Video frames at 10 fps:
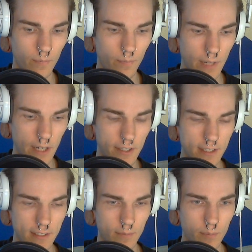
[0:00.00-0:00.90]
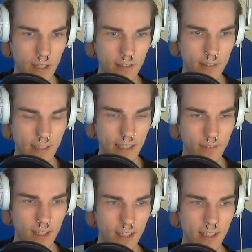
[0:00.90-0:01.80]
Parrot, yeah.
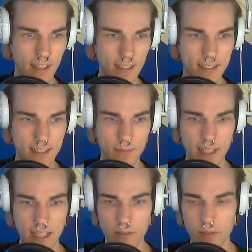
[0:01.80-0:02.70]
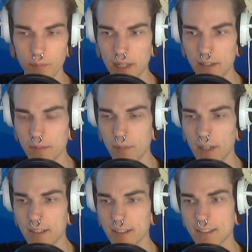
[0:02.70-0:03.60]
I got some kind of a parrot
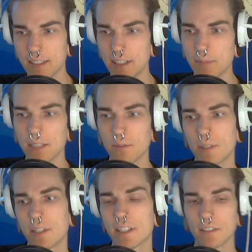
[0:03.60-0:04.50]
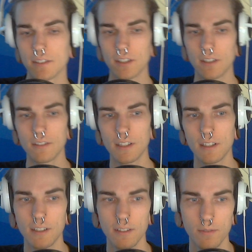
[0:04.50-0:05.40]
park near me where I can go
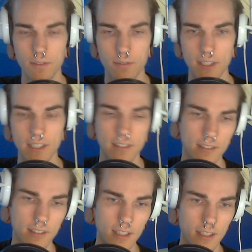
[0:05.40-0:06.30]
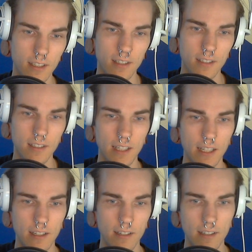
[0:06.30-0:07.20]
for free,
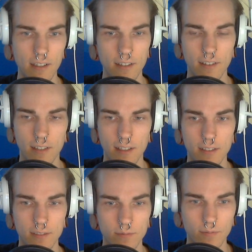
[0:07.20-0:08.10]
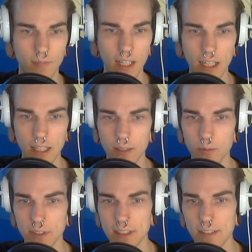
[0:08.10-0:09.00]
and I
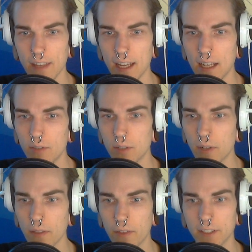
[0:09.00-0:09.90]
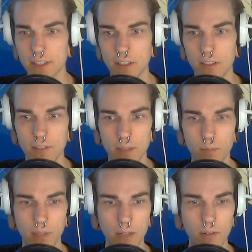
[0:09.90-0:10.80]
visit that every month or so and
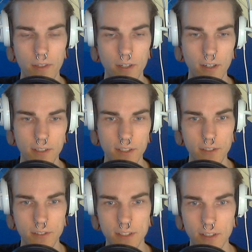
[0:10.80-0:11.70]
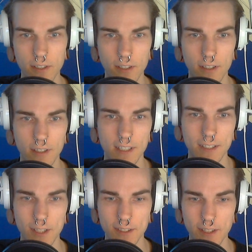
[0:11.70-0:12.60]
play with the cockatoos or
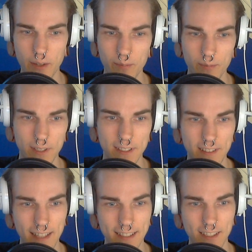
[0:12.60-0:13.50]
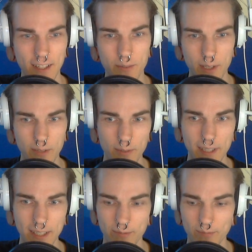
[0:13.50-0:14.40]
talk to them, because that's a lot of fun for me.